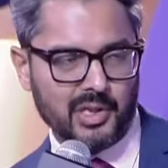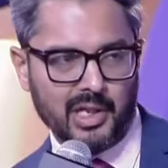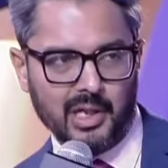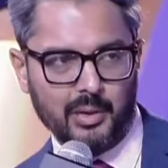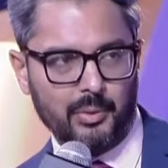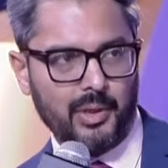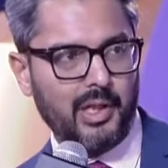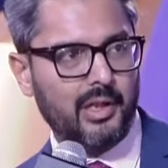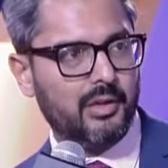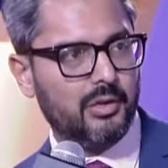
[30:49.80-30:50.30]

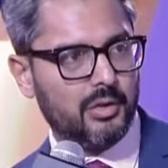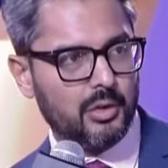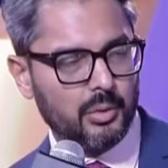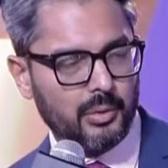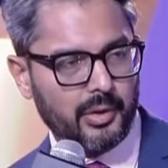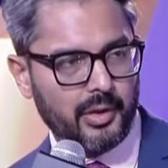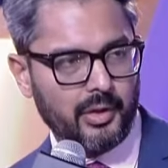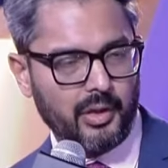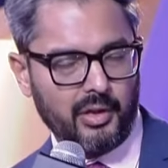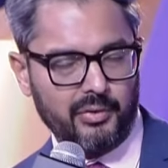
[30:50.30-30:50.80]
there when you
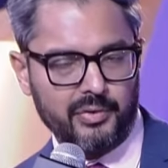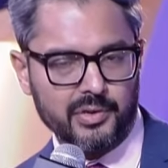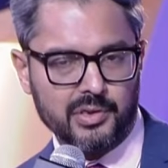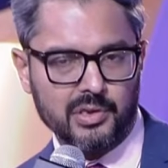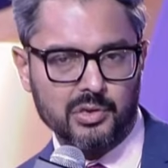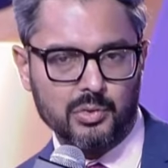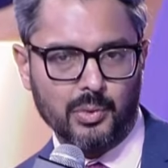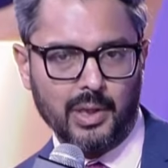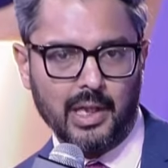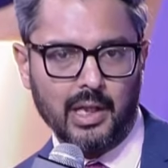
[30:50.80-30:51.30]
were in
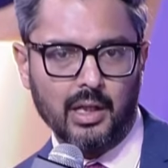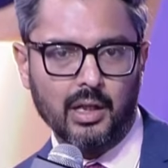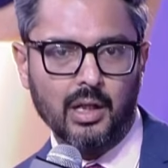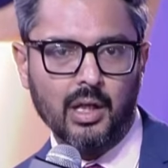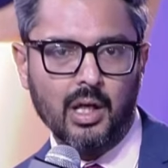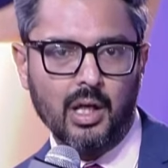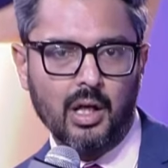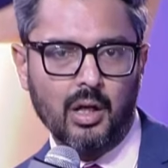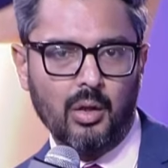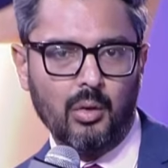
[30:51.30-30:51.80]
office as well.
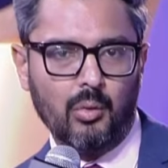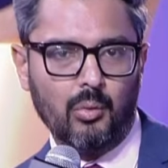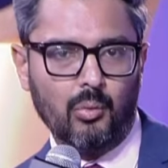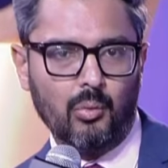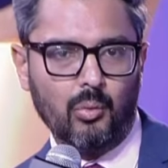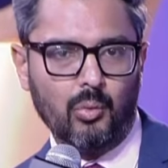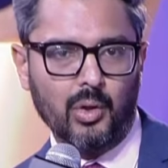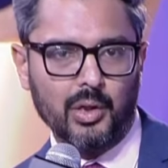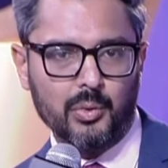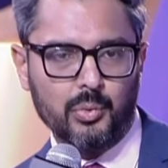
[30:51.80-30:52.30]

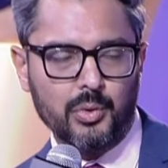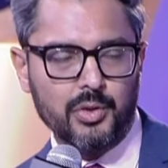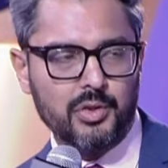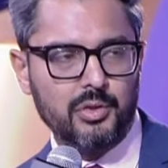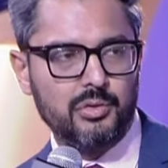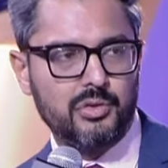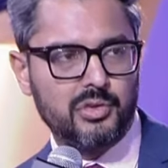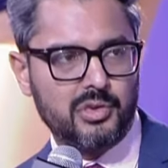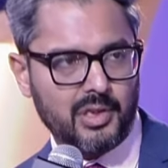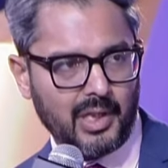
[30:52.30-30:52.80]
What would
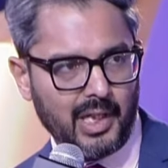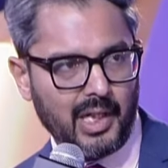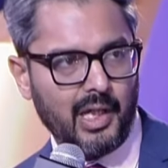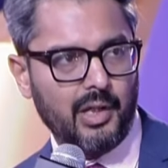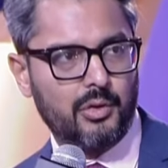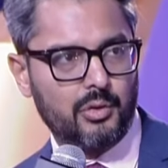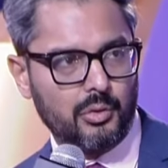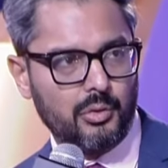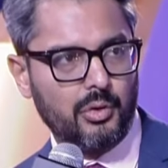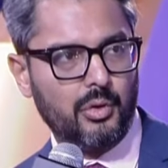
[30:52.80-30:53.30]
you
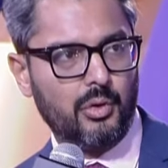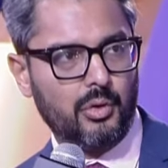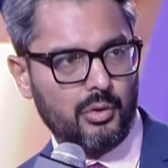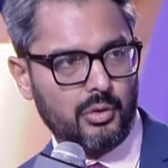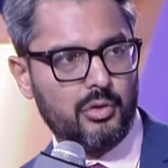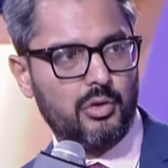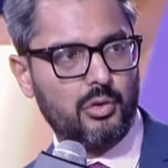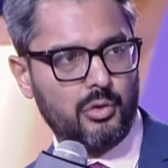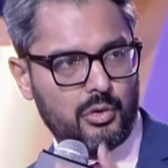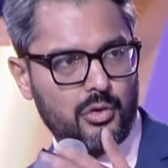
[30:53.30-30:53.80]
say to, the,
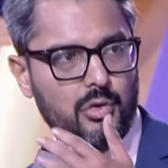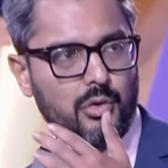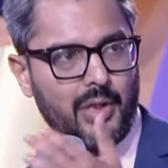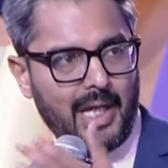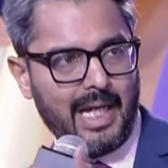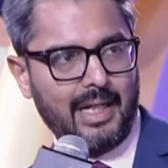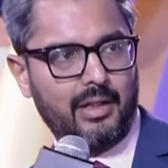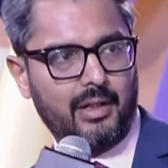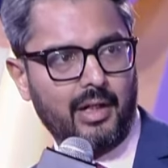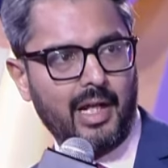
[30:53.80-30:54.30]
to, to
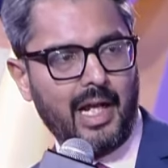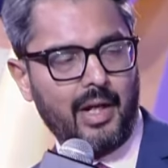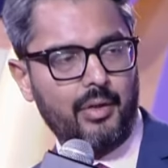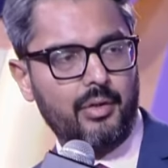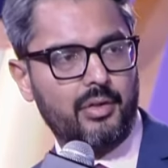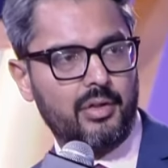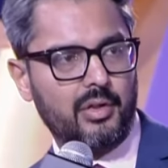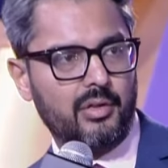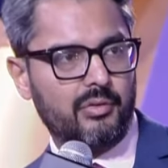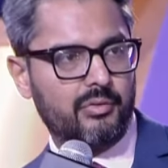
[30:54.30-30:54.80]
that
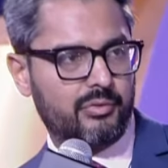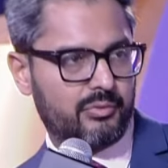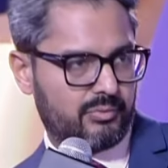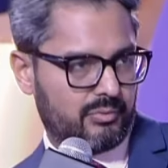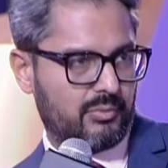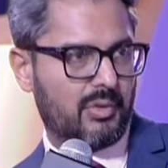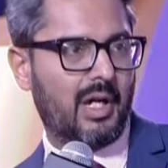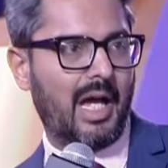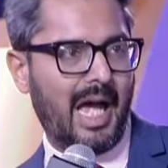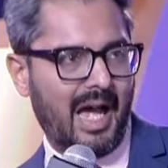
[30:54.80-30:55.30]
narrative,
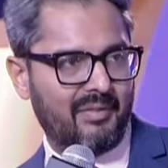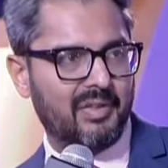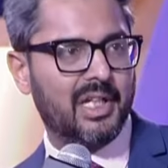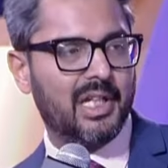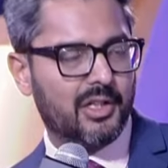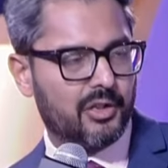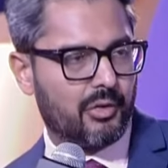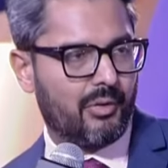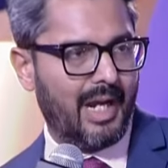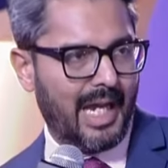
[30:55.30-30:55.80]
having
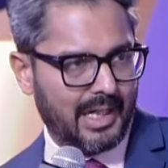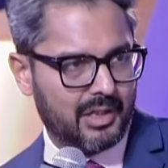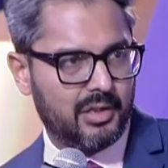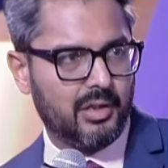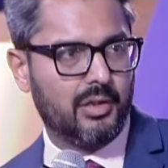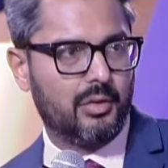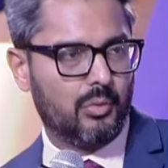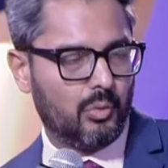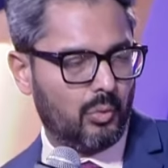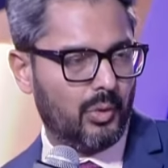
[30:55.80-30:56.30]

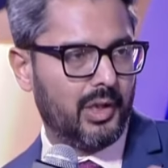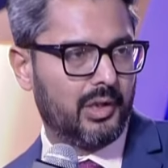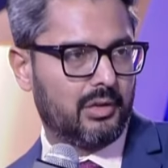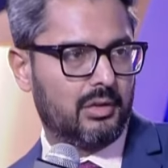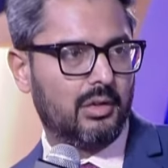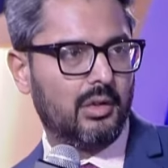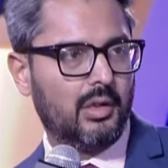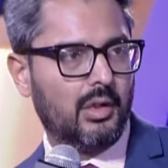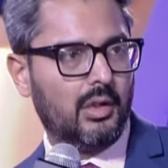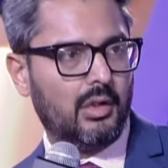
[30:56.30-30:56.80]
interacted with,
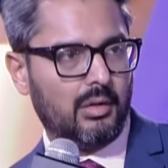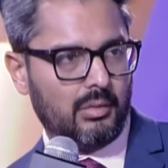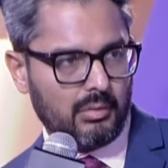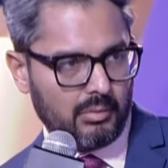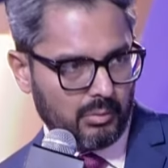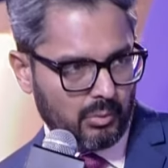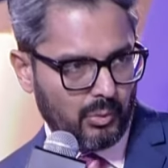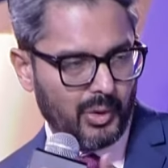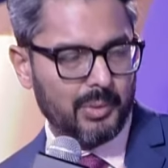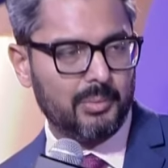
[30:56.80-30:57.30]

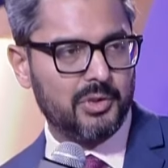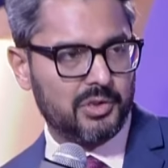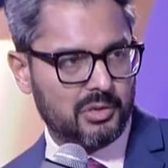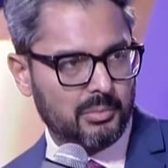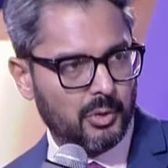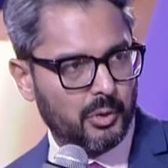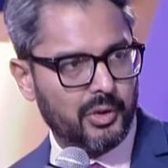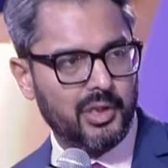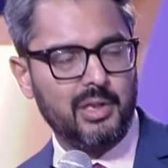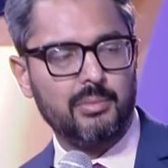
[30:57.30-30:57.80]
with Mister
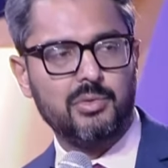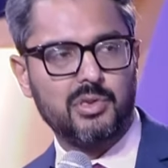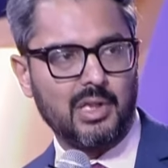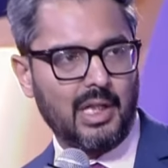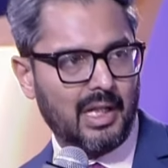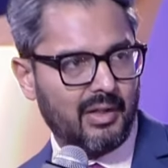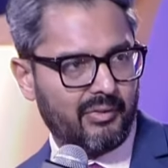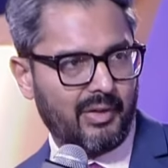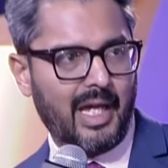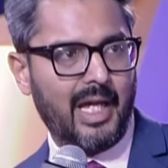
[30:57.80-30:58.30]
Modi
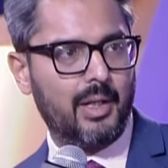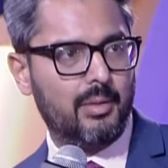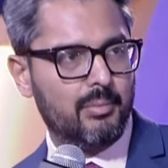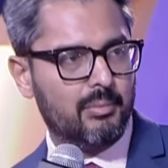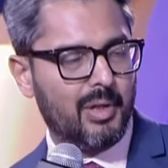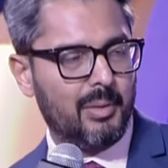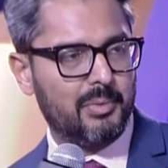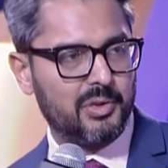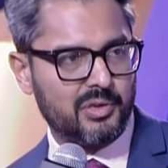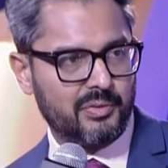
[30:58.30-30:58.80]
himself
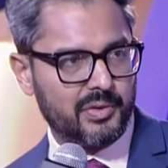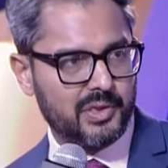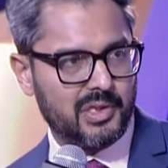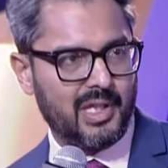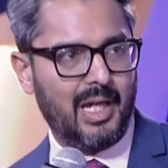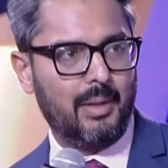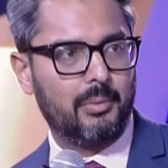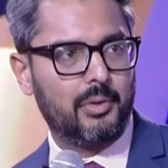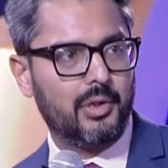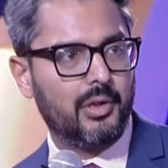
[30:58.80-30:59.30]
and members of his
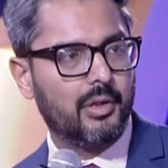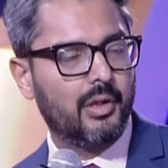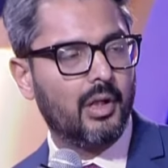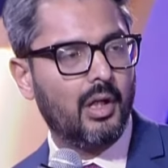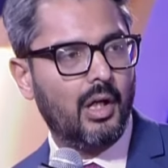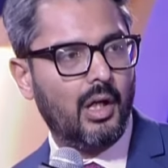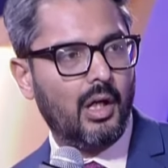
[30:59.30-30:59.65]
cabinet